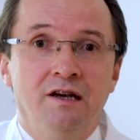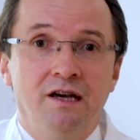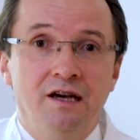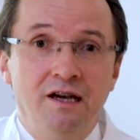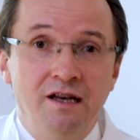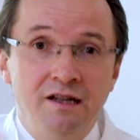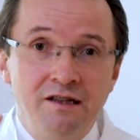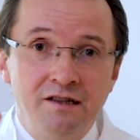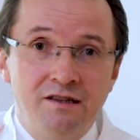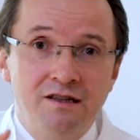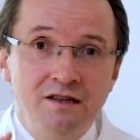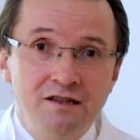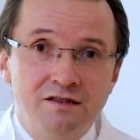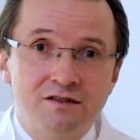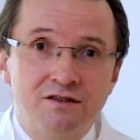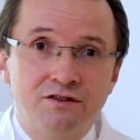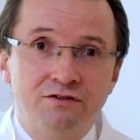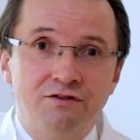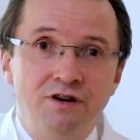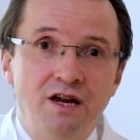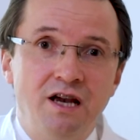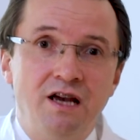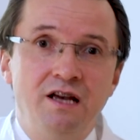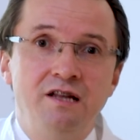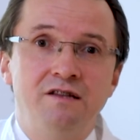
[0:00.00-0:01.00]
and this
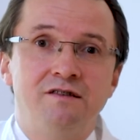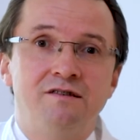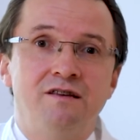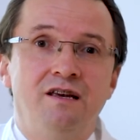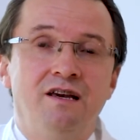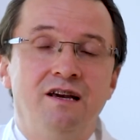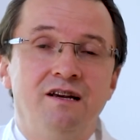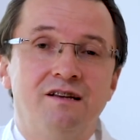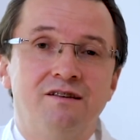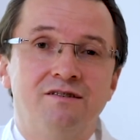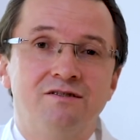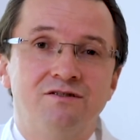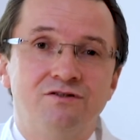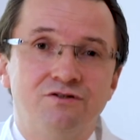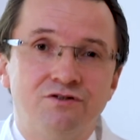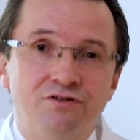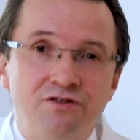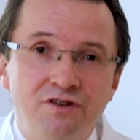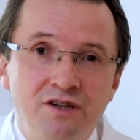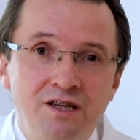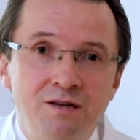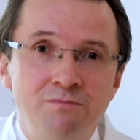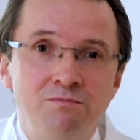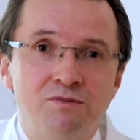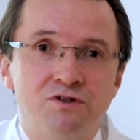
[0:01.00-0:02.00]
creates
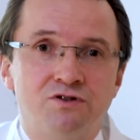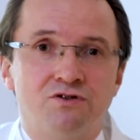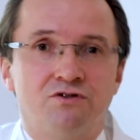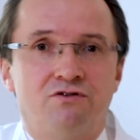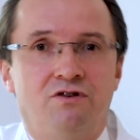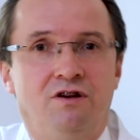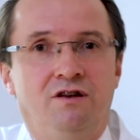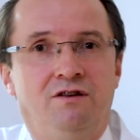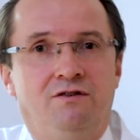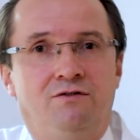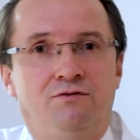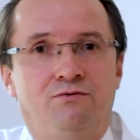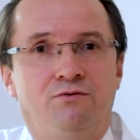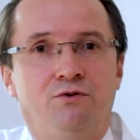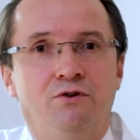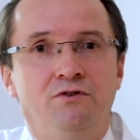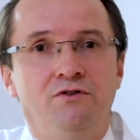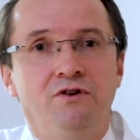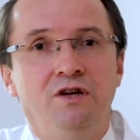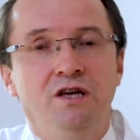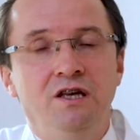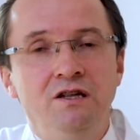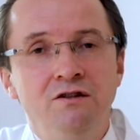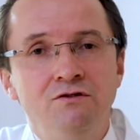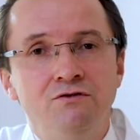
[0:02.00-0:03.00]
extreme stress for
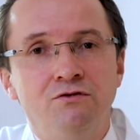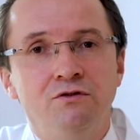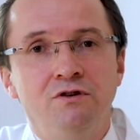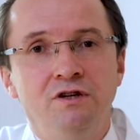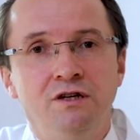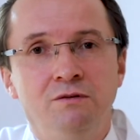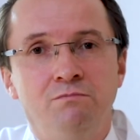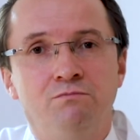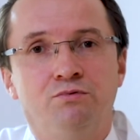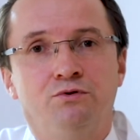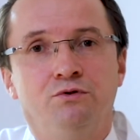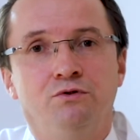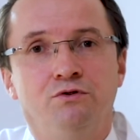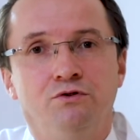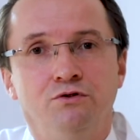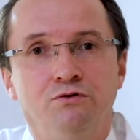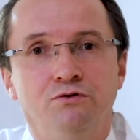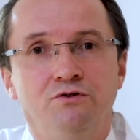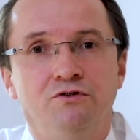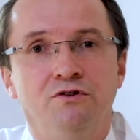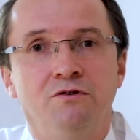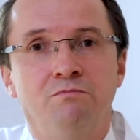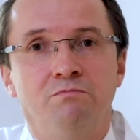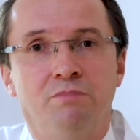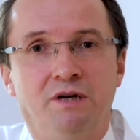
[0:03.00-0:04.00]
the insulin
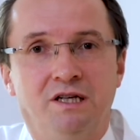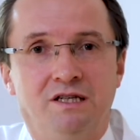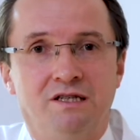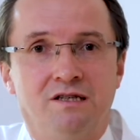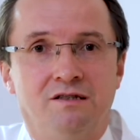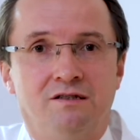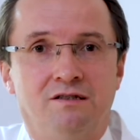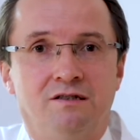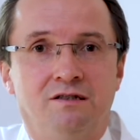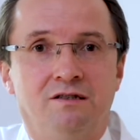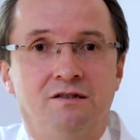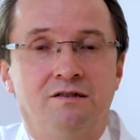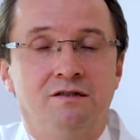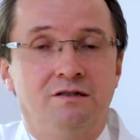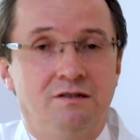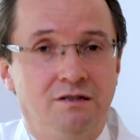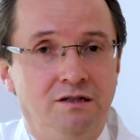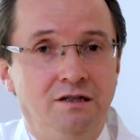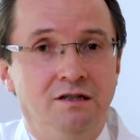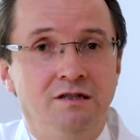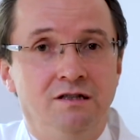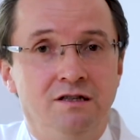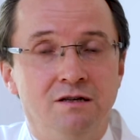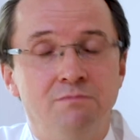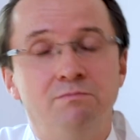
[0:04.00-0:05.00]
producing beta cells
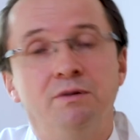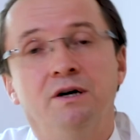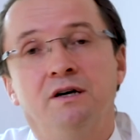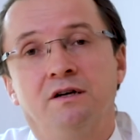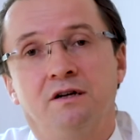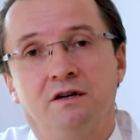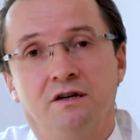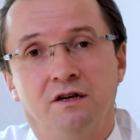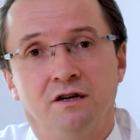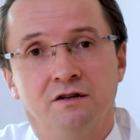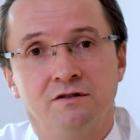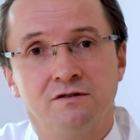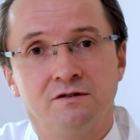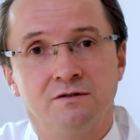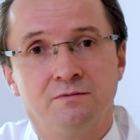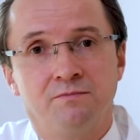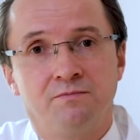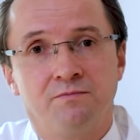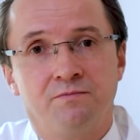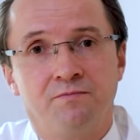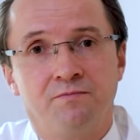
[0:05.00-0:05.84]
in the pancreas.